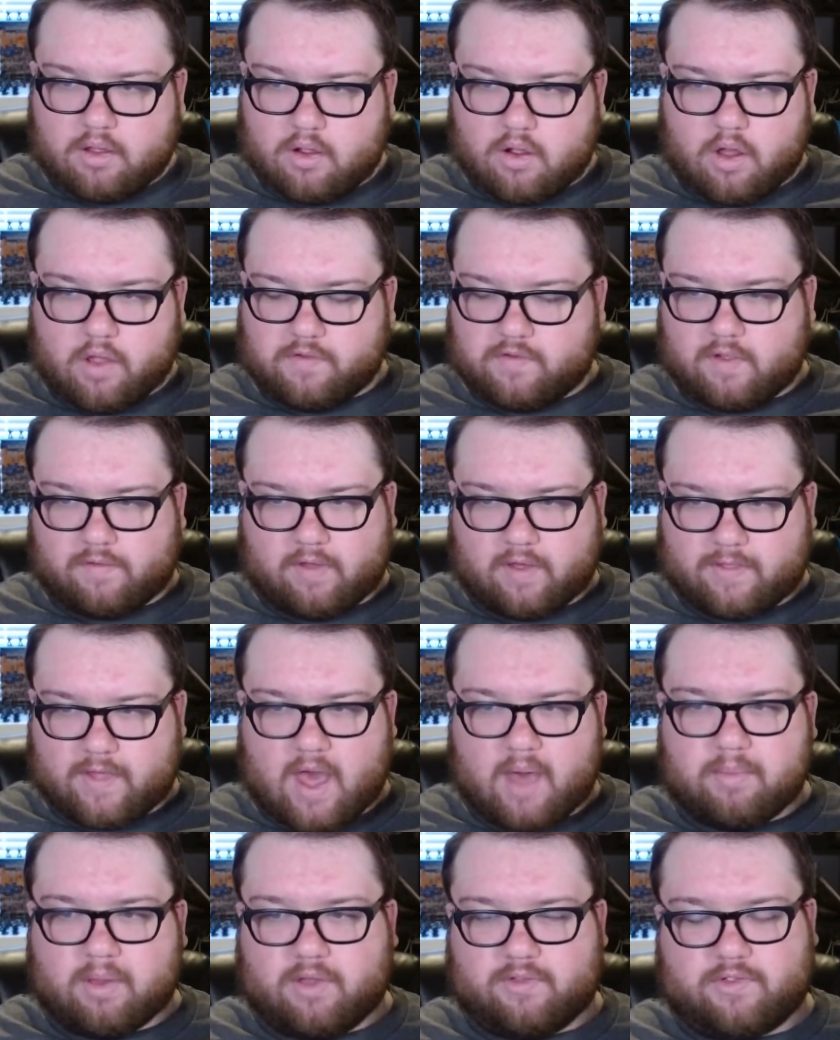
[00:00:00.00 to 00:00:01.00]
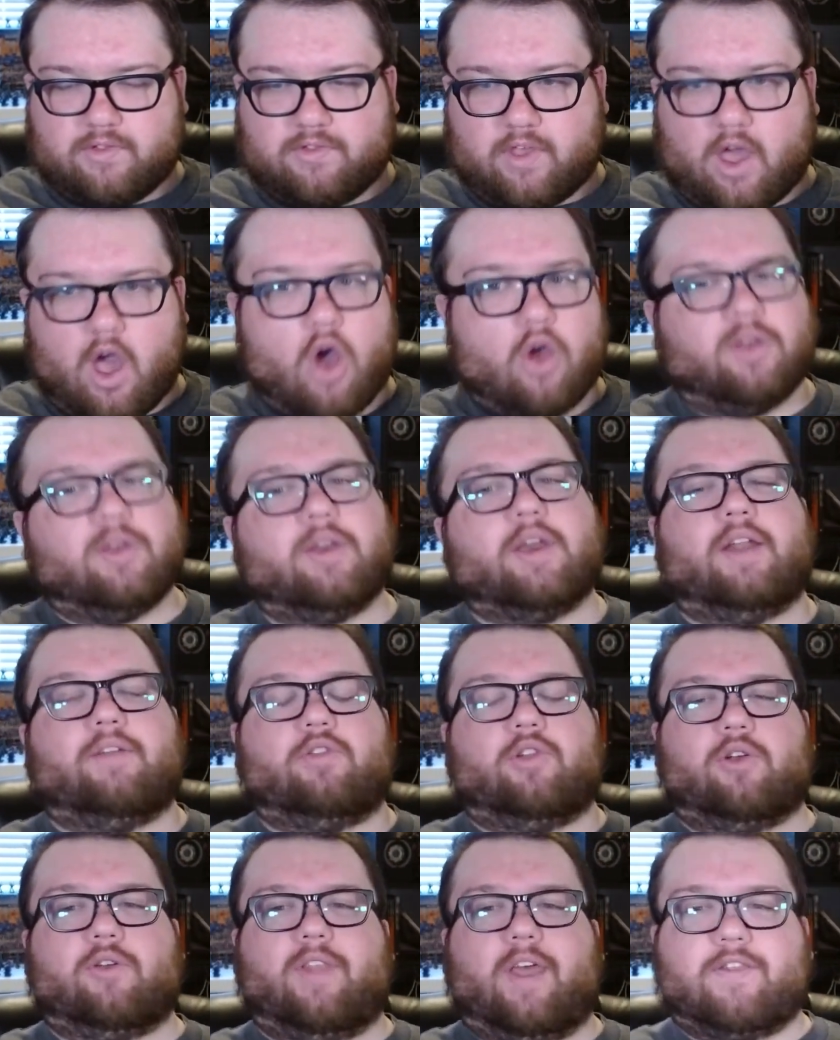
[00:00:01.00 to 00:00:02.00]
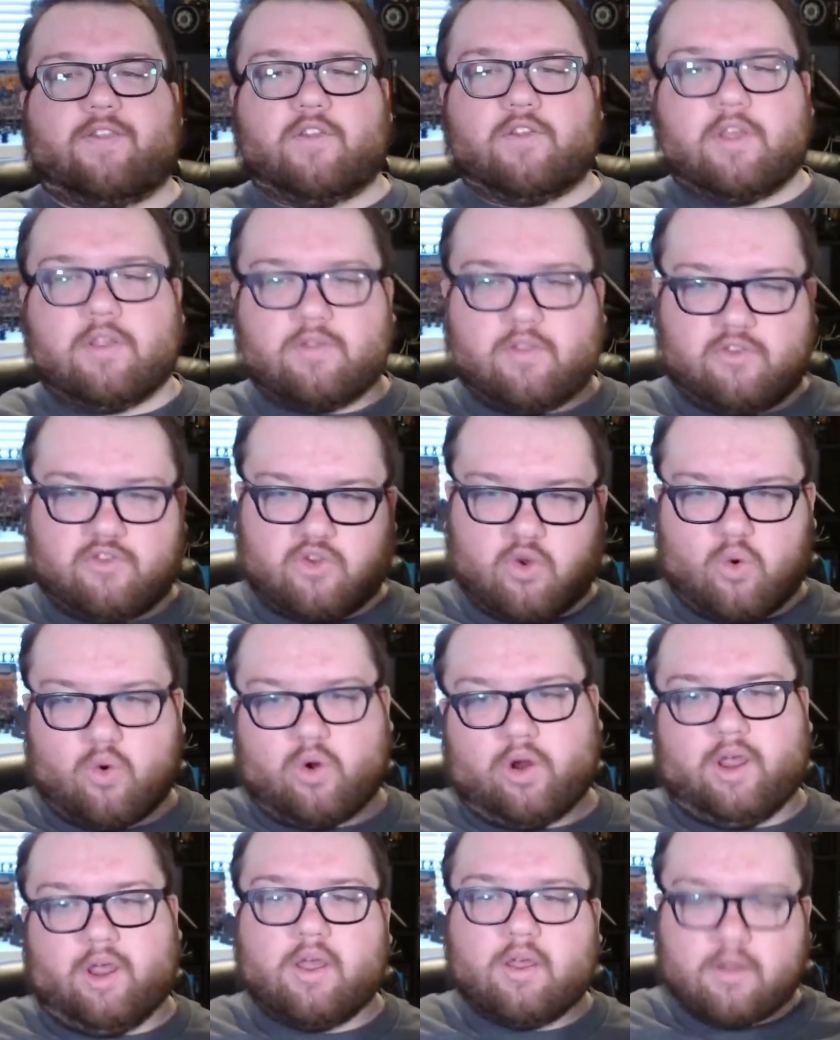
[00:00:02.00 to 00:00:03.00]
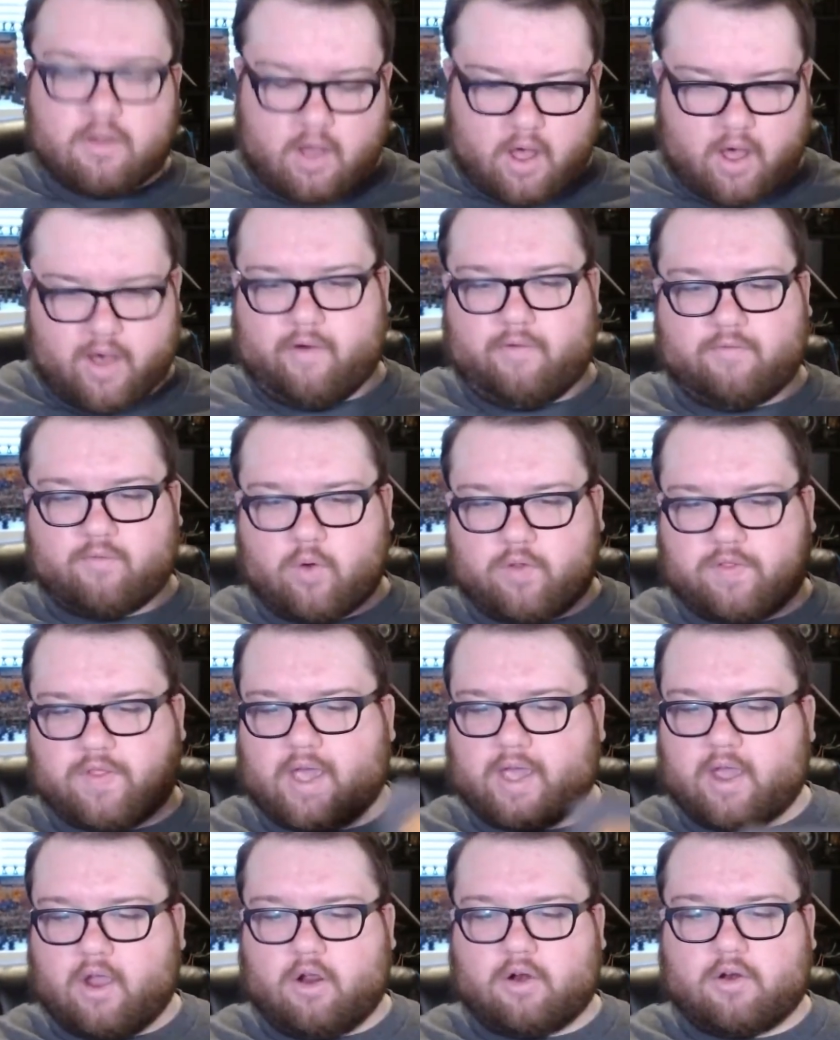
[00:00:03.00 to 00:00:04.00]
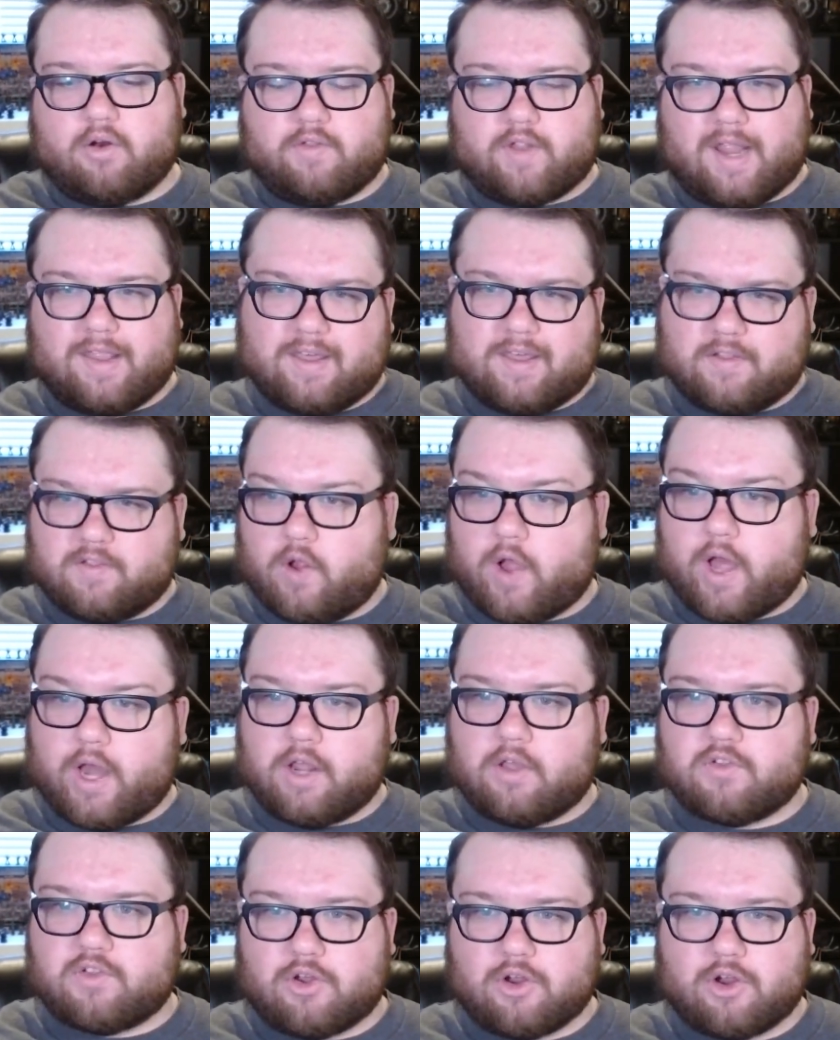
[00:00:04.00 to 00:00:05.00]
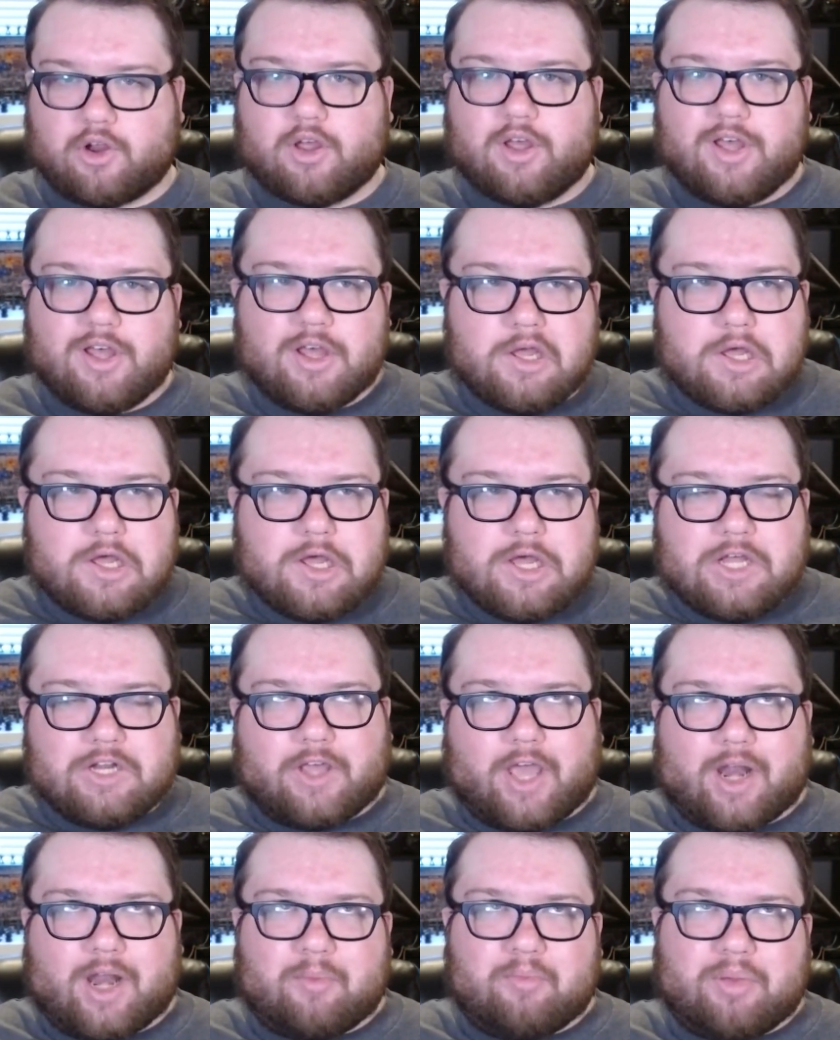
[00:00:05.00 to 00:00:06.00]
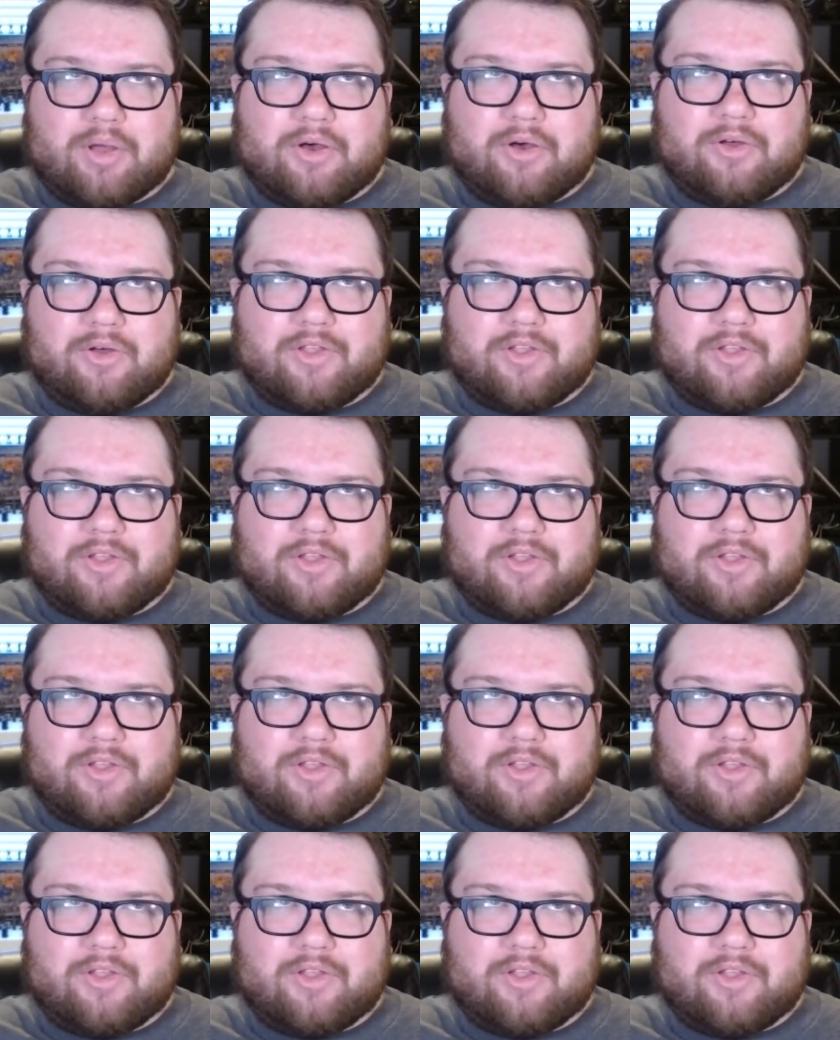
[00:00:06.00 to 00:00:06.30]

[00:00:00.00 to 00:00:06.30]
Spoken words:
and stuff like that, because it's like, oh, you kind of learn like the story of what that character is, and I think it's a lot easier to kind of build.